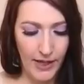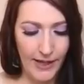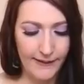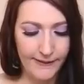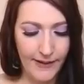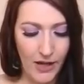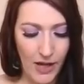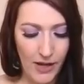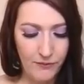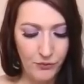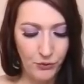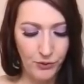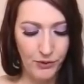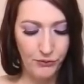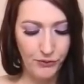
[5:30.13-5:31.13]
A time
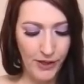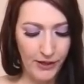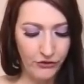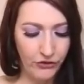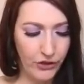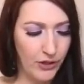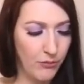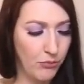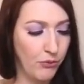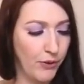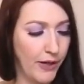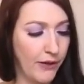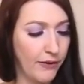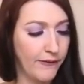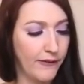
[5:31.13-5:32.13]
for reflection and
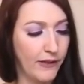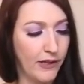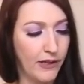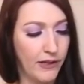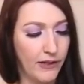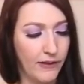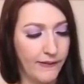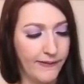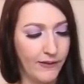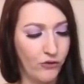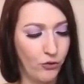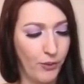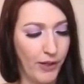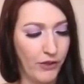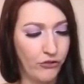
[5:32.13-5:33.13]
prayer is needed in this
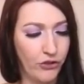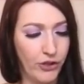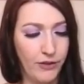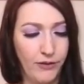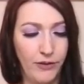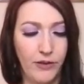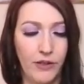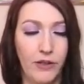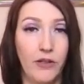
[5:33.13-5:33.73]
situation.